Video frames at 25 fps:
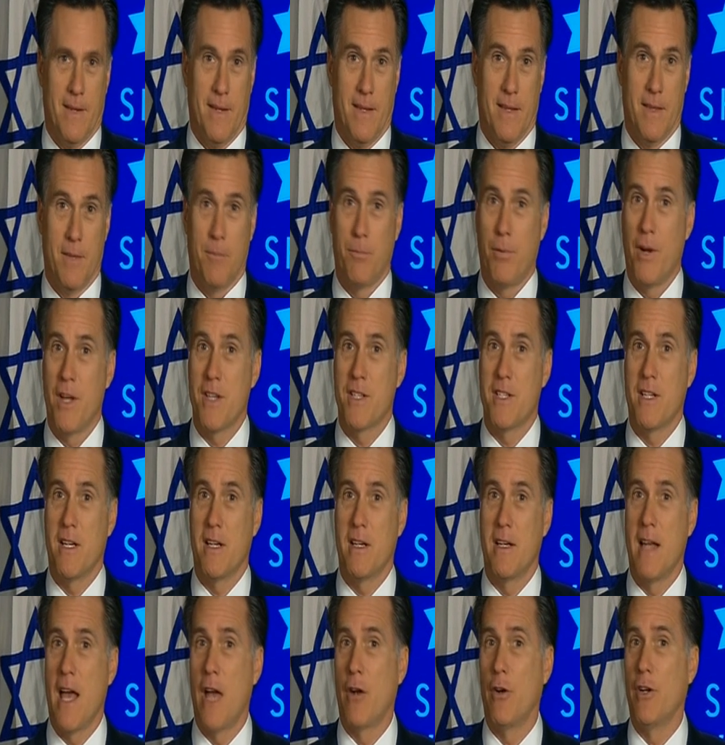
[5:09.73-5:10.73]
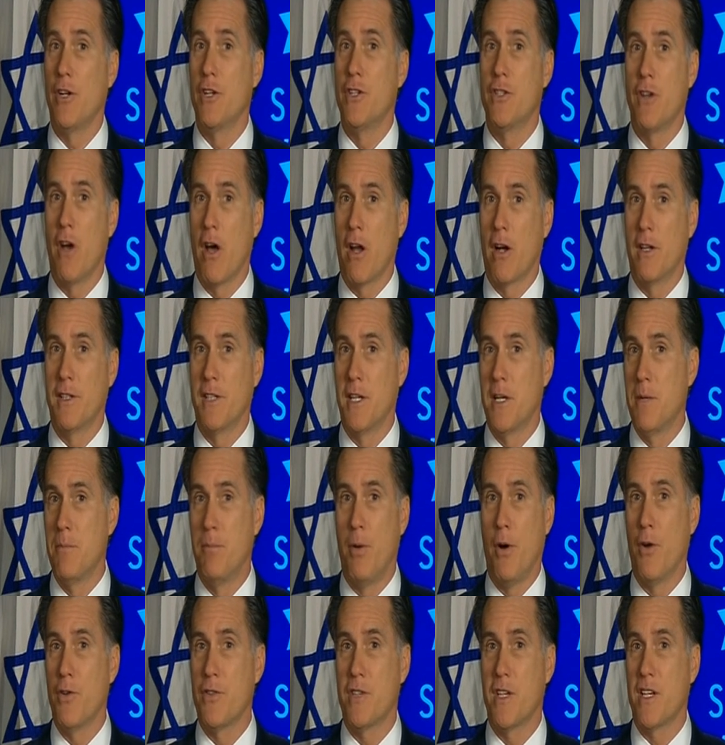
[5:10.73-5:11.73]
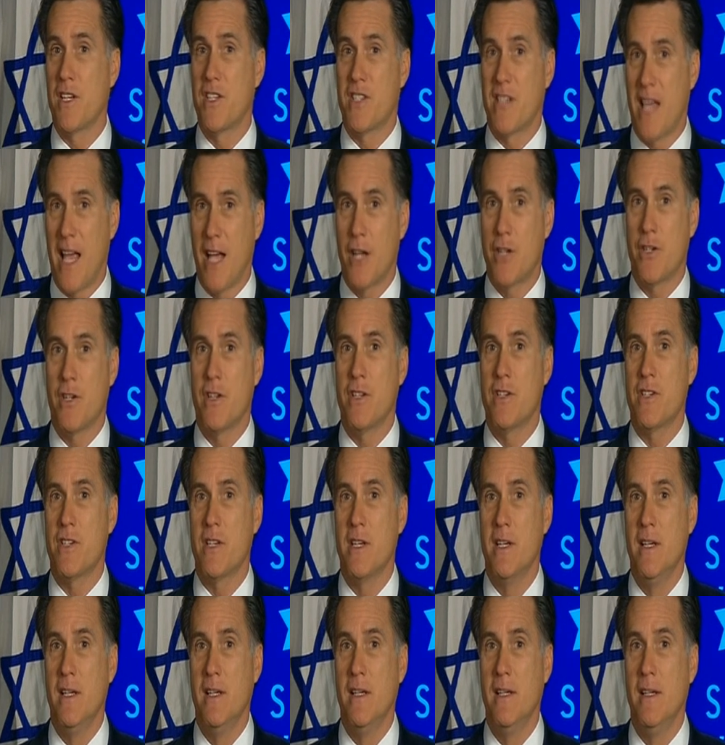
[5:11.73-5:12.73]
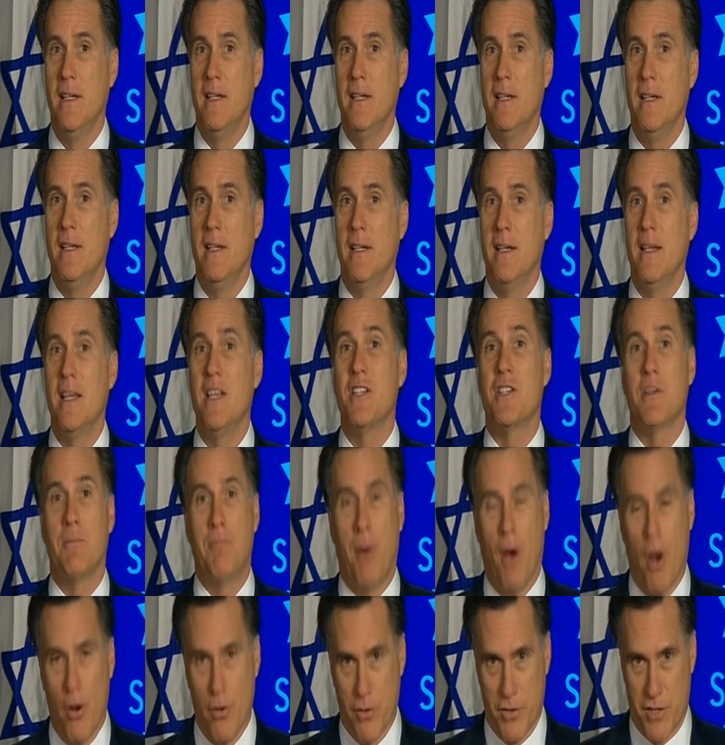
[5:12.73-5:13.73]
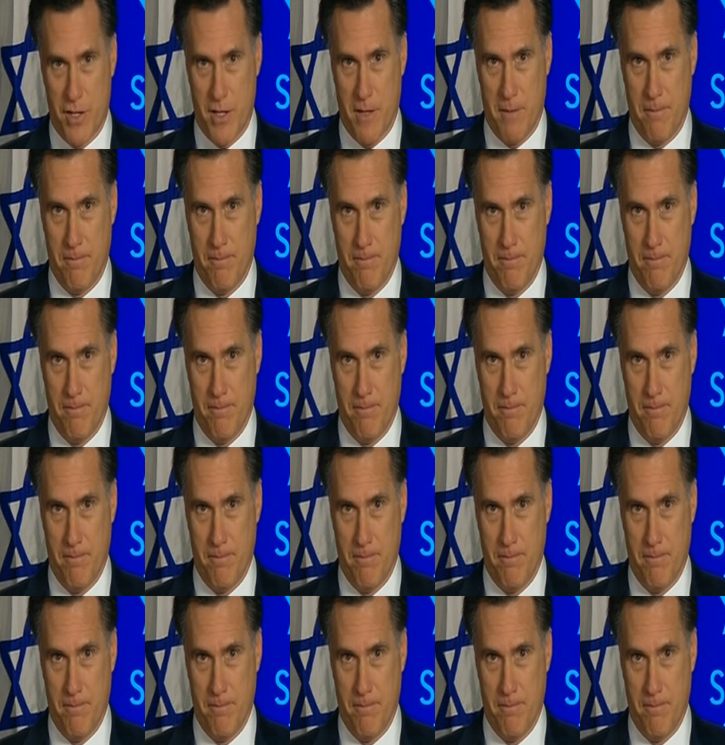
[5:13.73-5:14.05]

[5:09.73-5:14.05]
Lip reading: The president not only dawdled in imposing sanctions, he's opposed them.